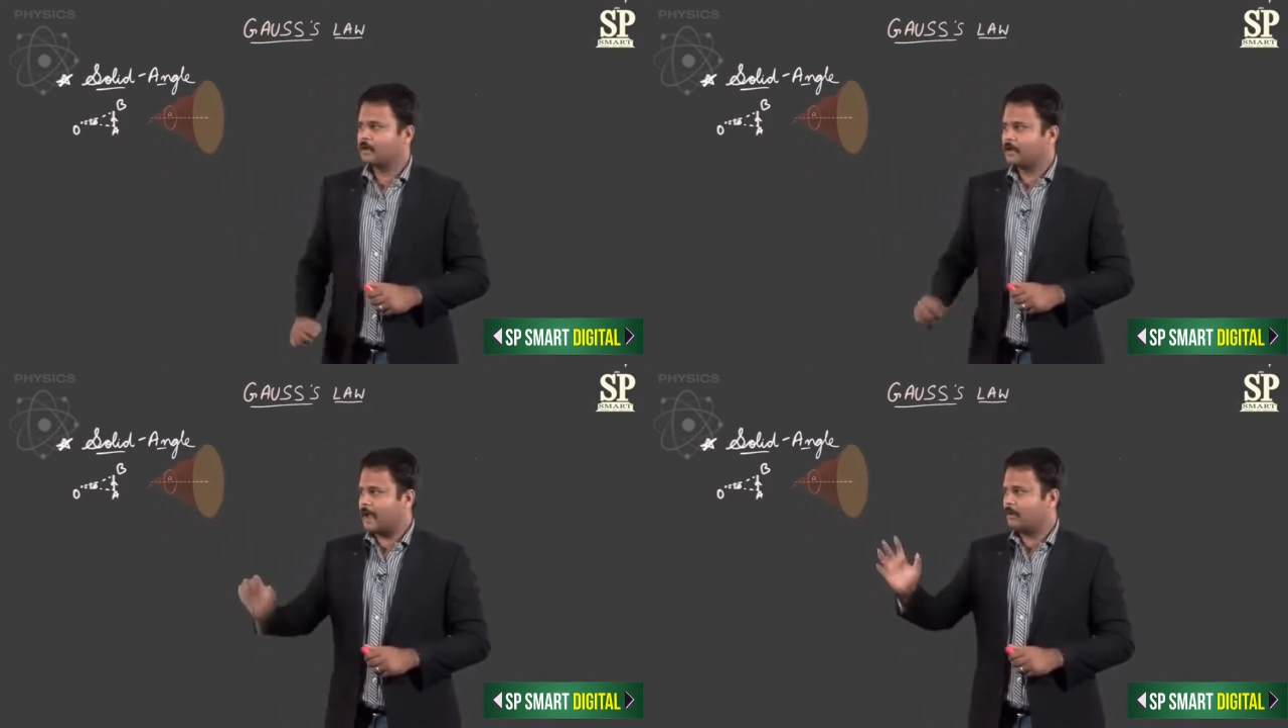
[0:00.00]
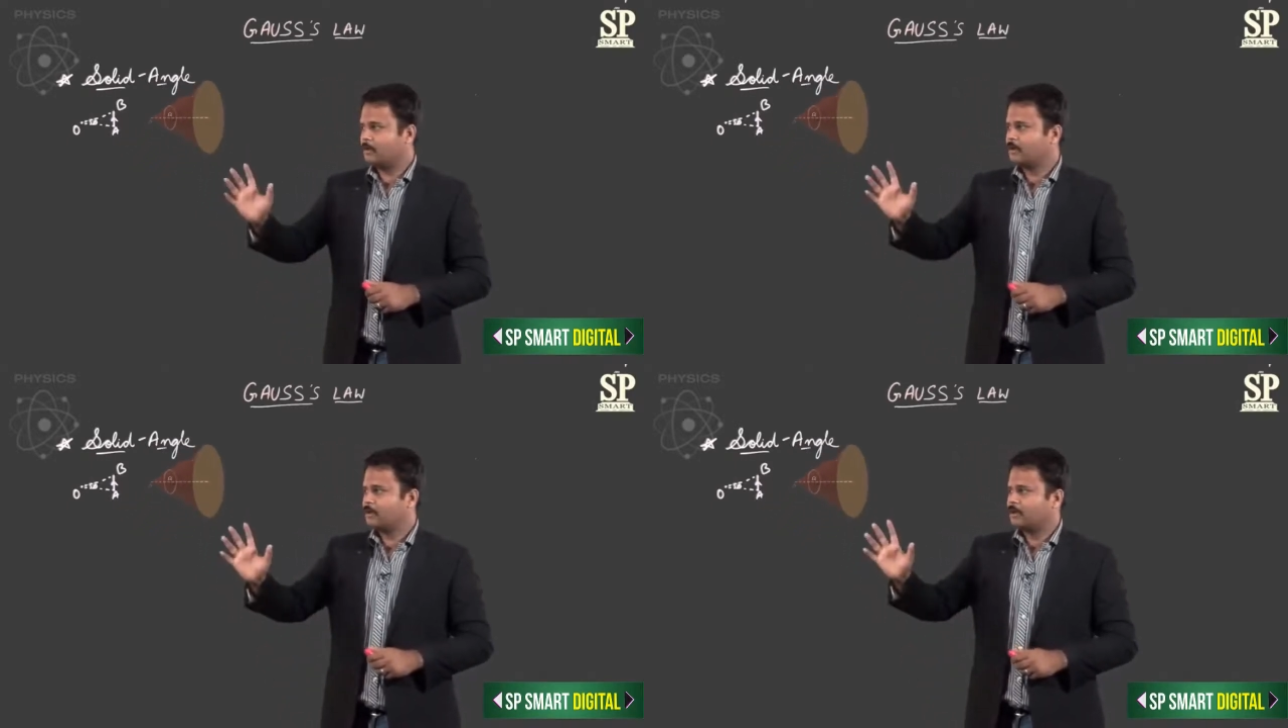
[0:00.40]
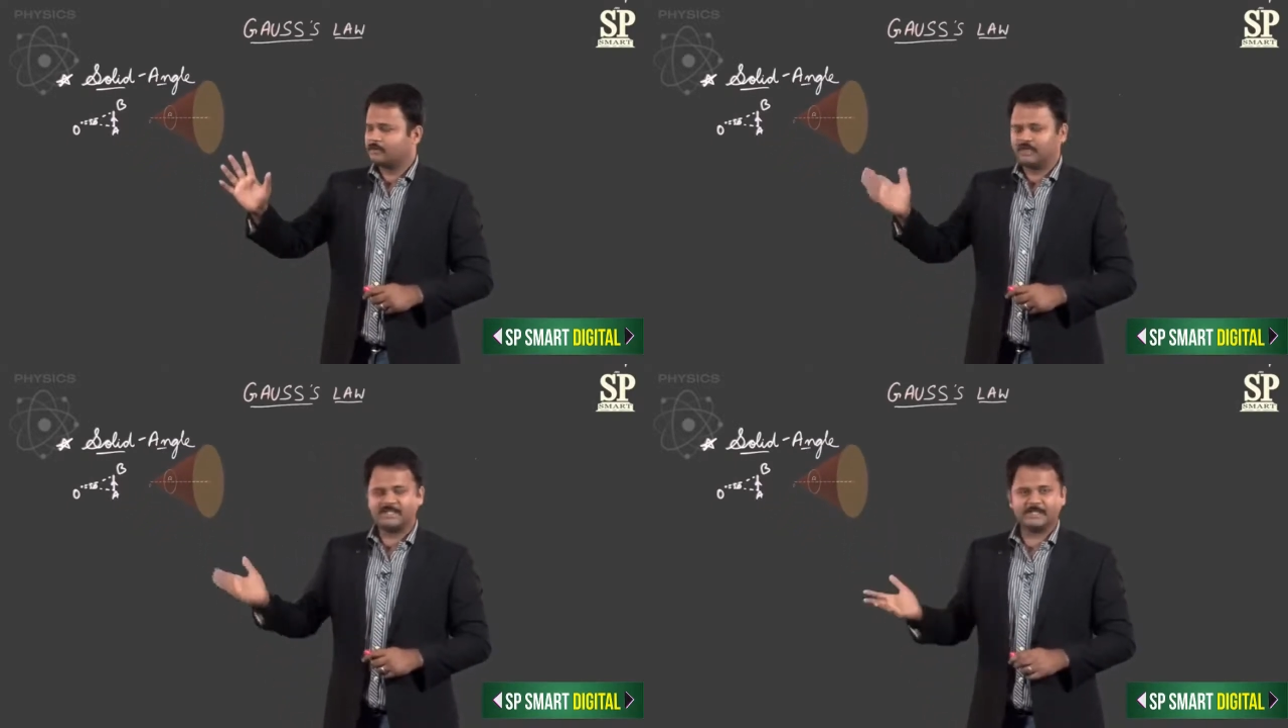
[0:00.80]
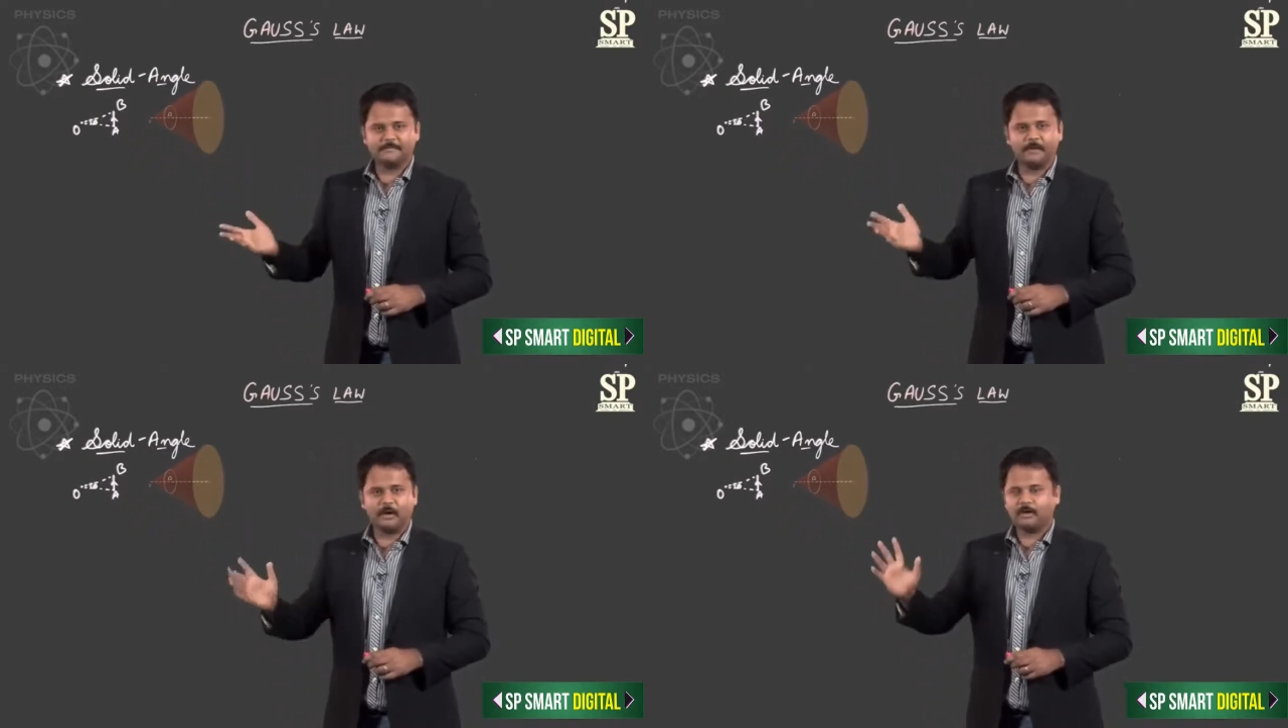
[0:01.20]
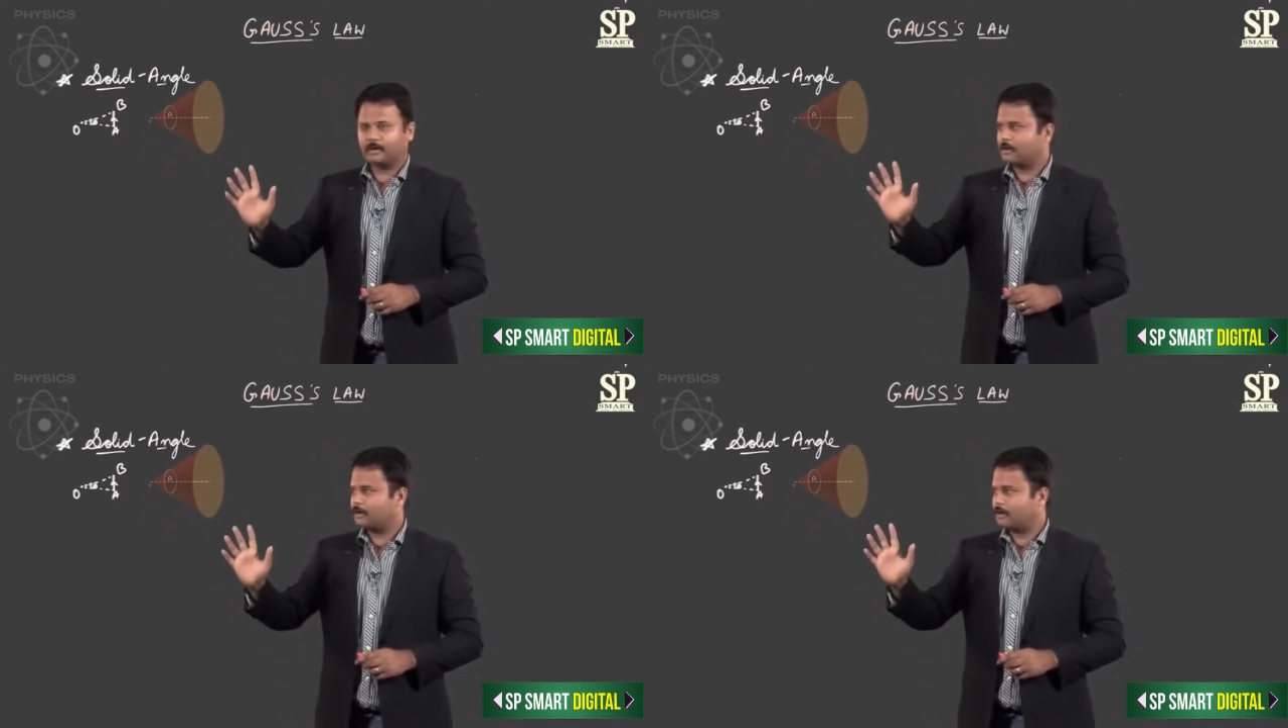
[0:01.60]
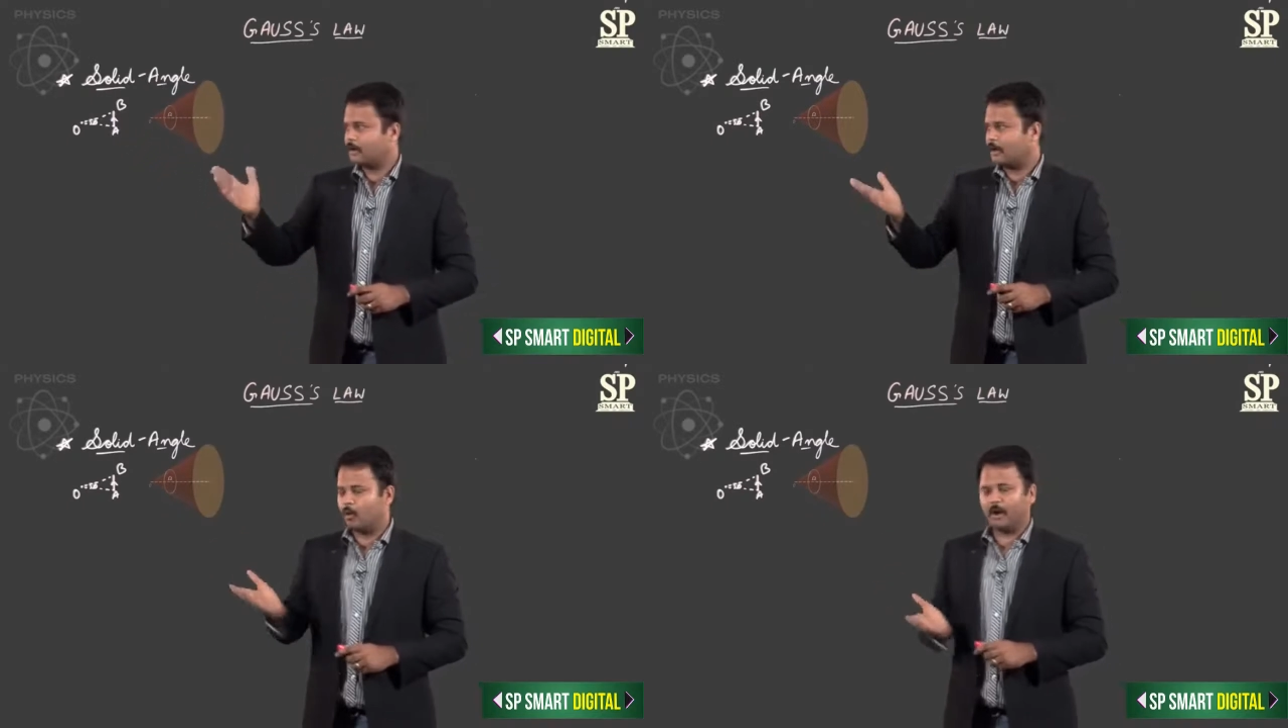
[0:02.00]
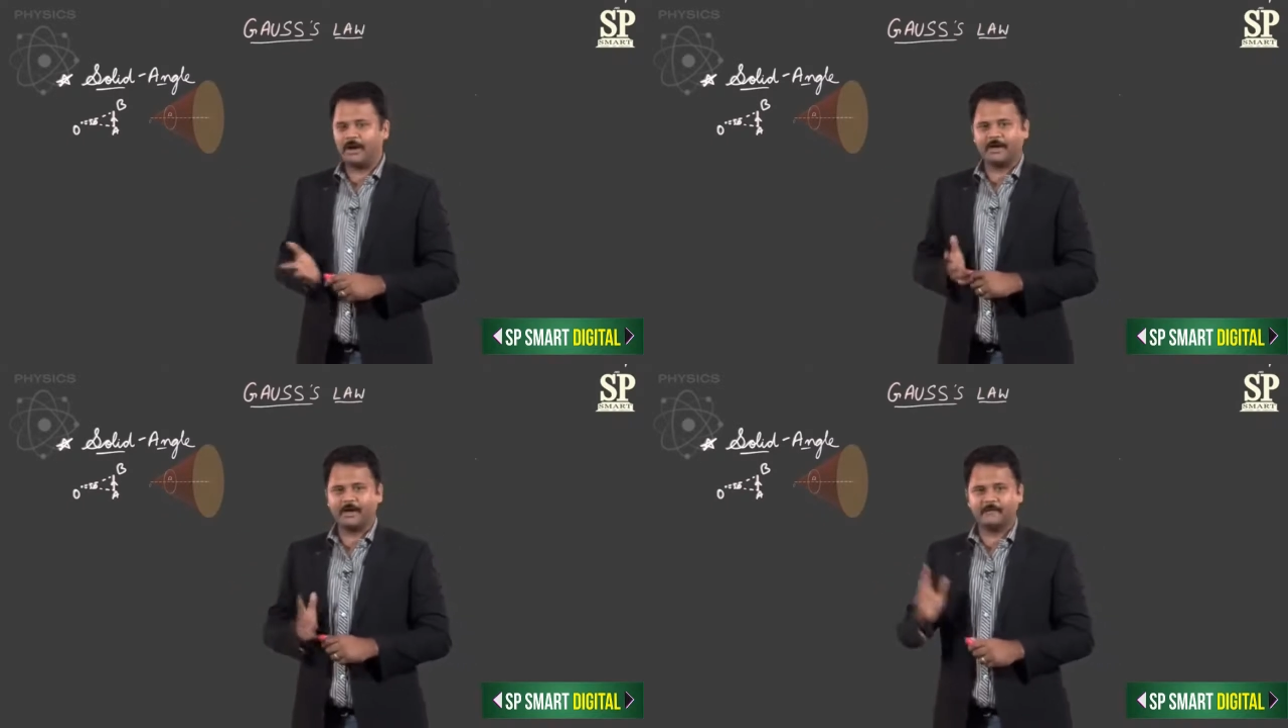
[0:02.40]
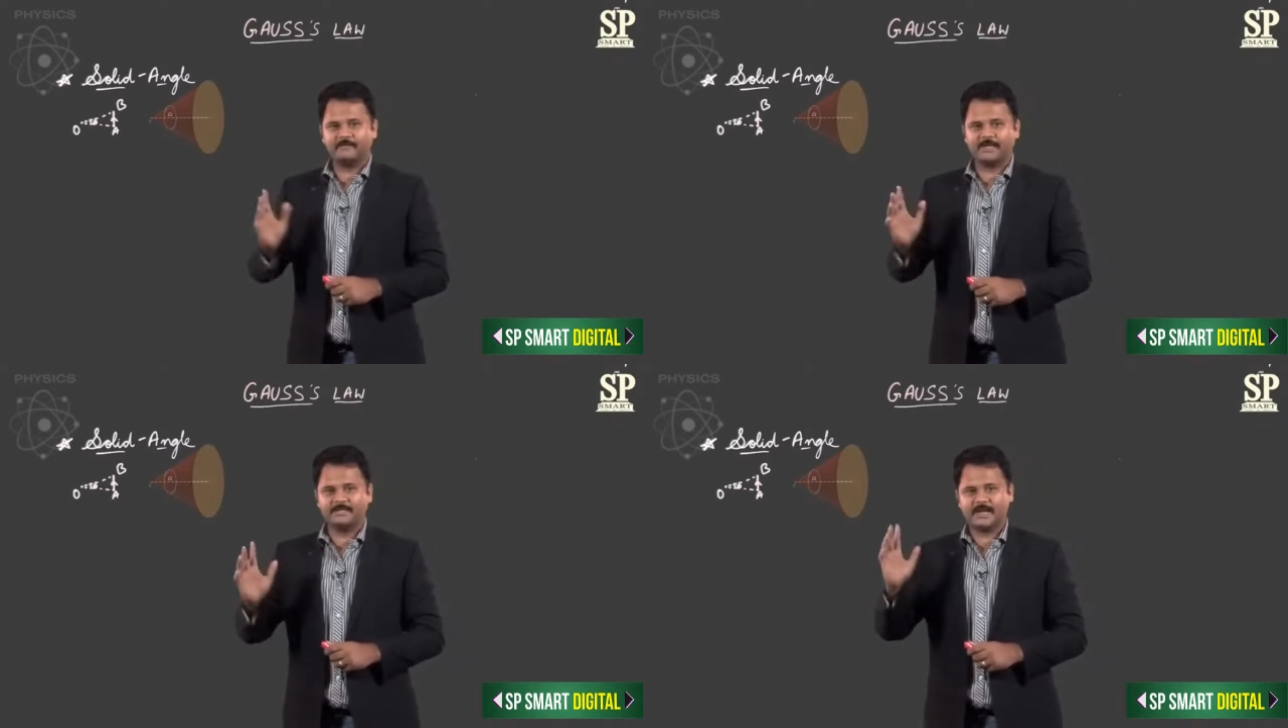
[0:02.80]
Now, this is for a qualitative sense,